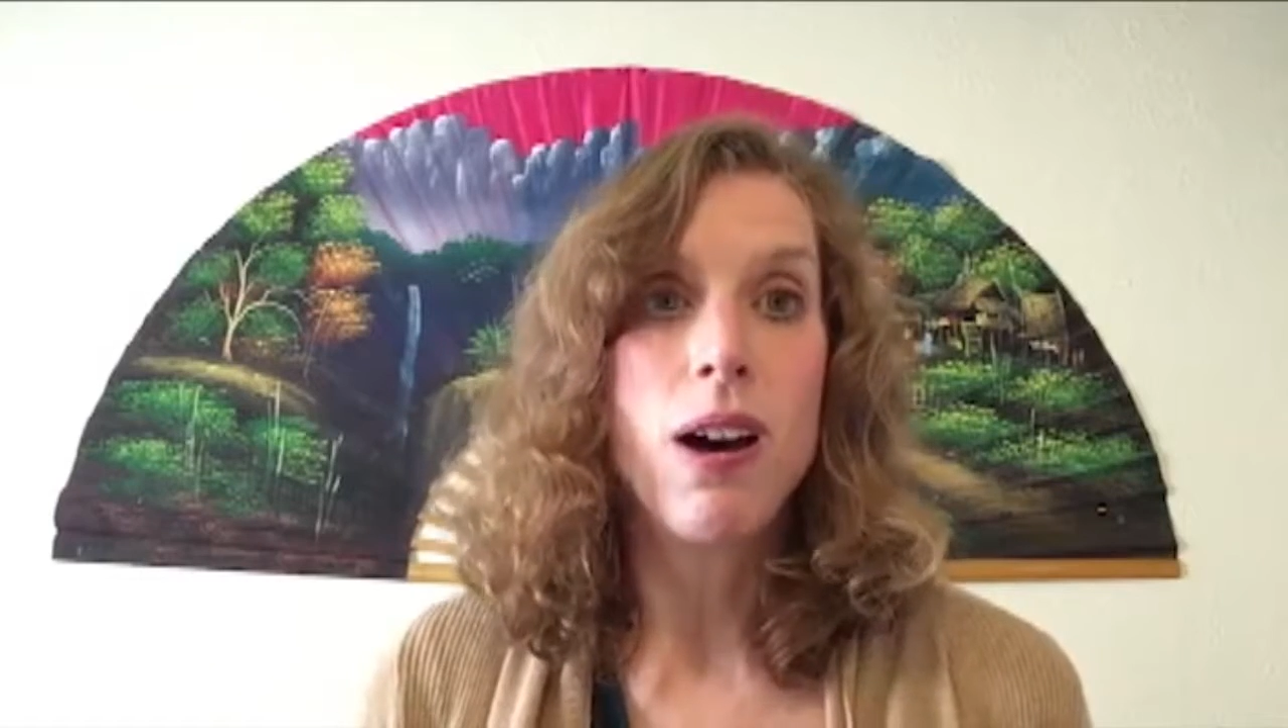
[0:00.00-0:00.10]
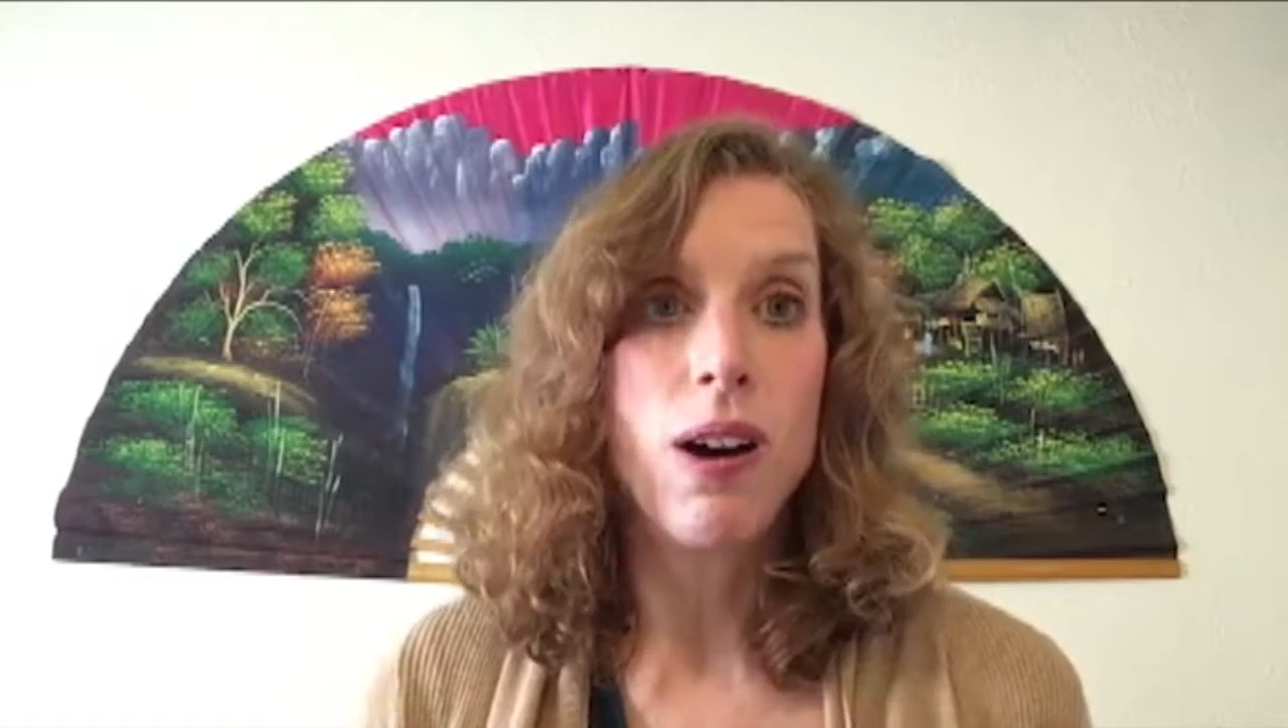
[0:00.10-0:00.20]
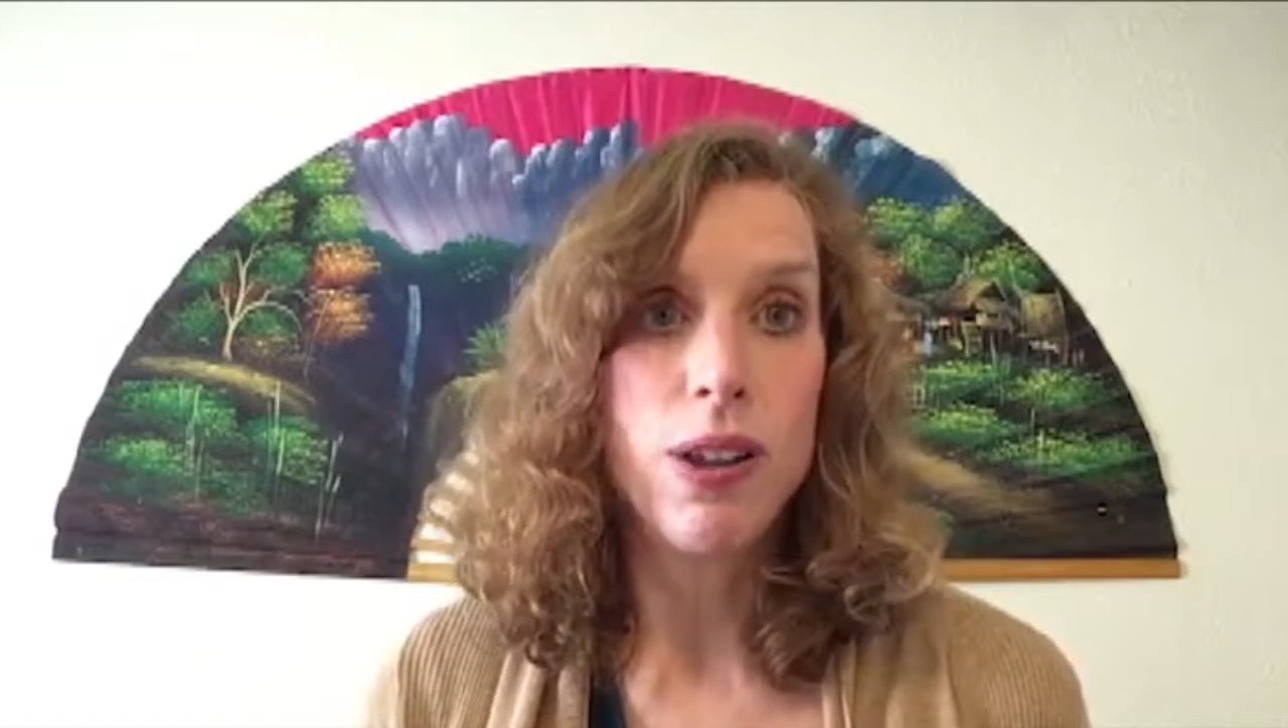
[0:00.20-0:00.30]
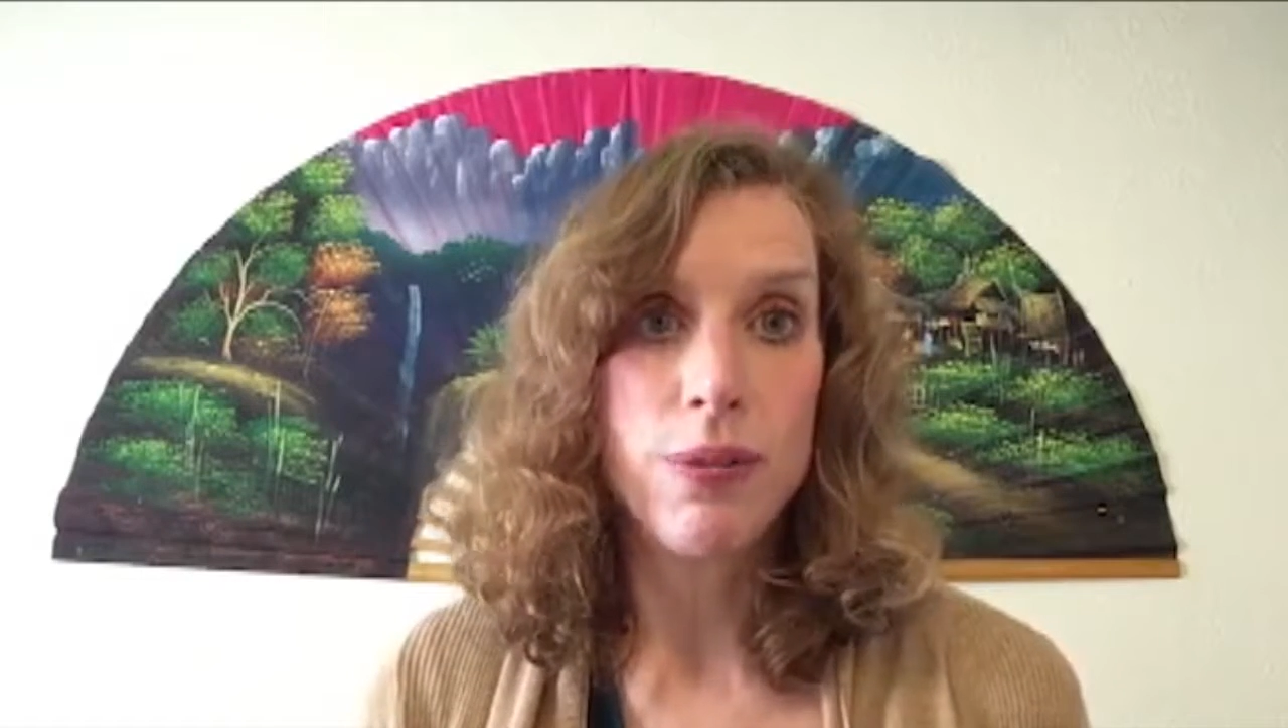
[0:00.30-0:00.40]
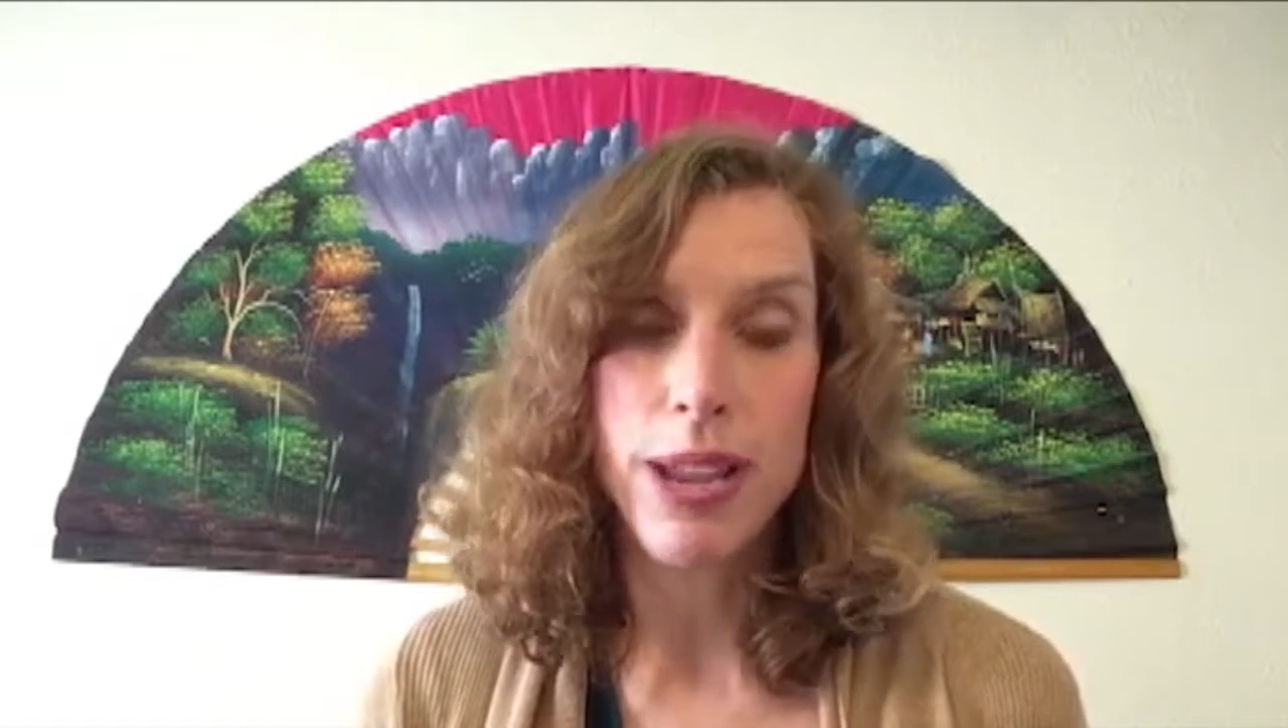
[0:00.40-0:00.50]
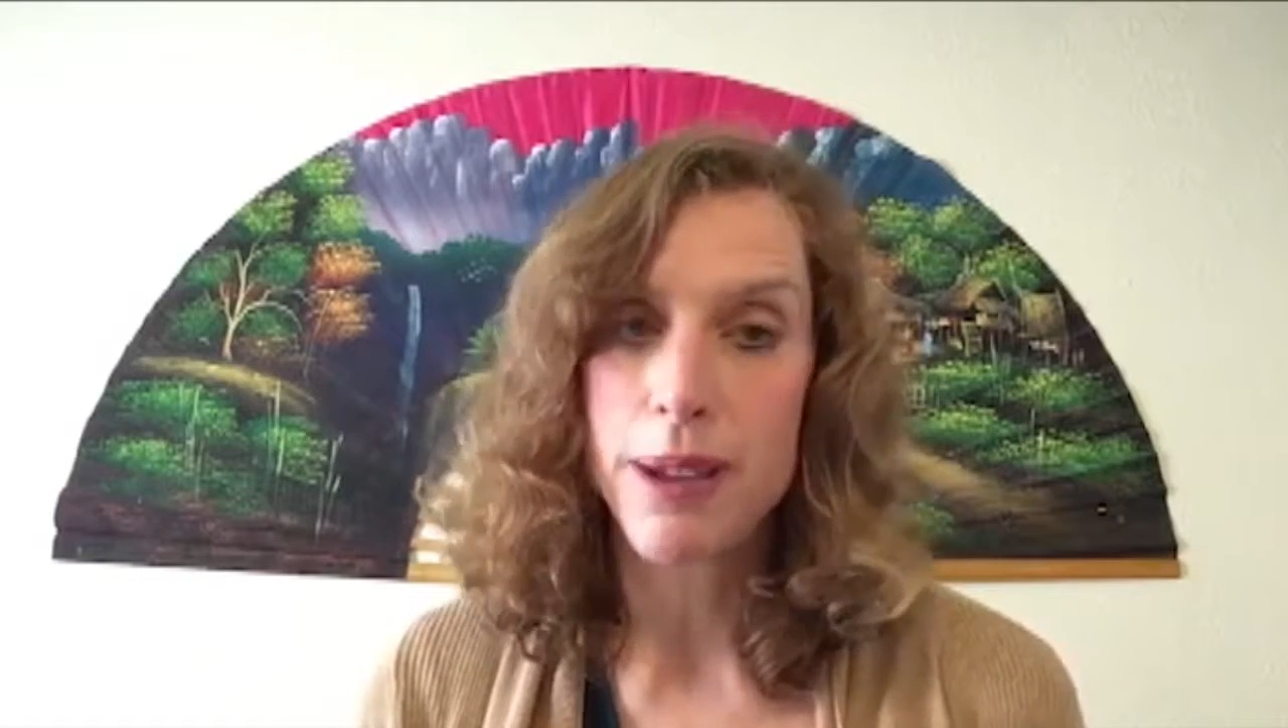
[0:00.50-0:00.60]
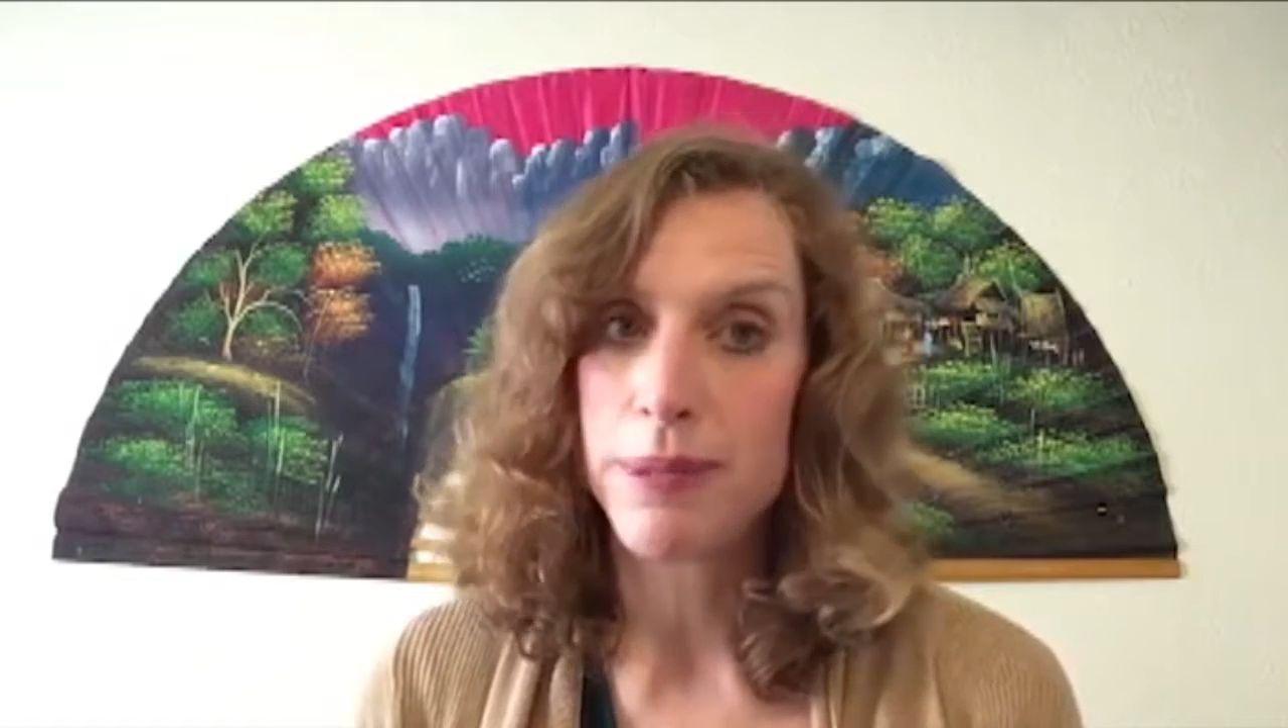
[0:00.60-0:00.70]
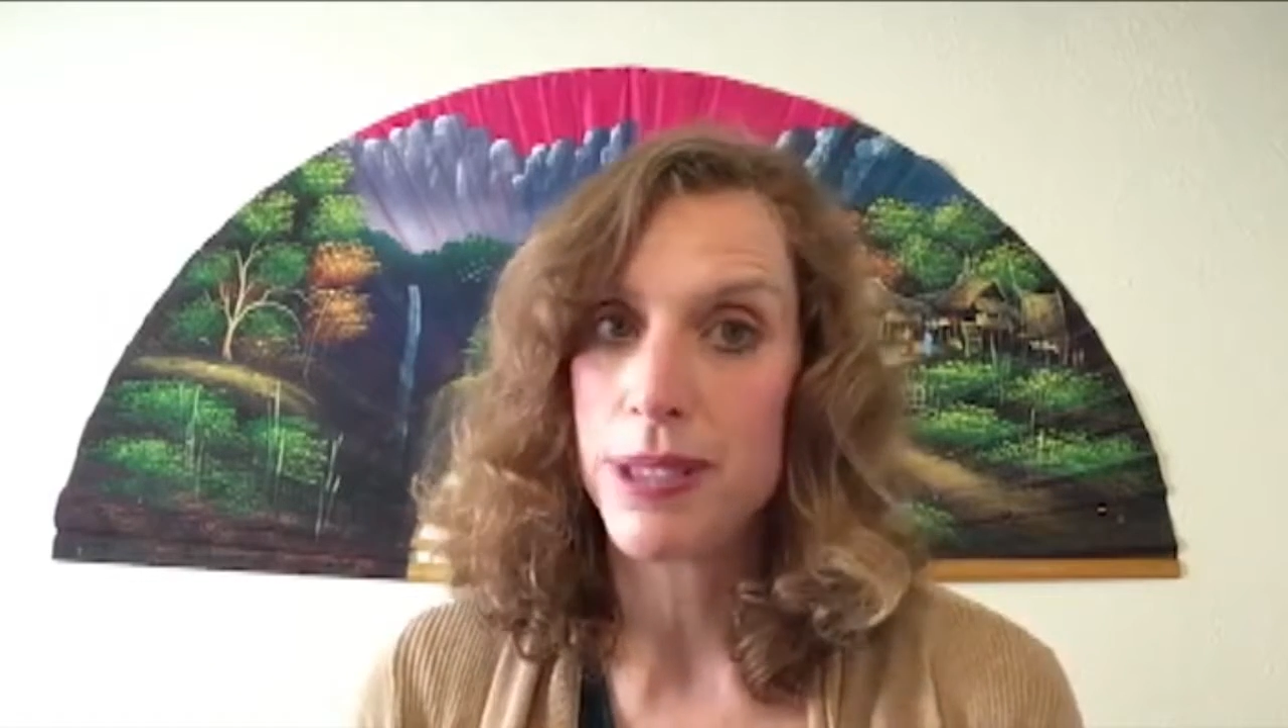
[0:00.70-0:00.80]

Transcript: all the way up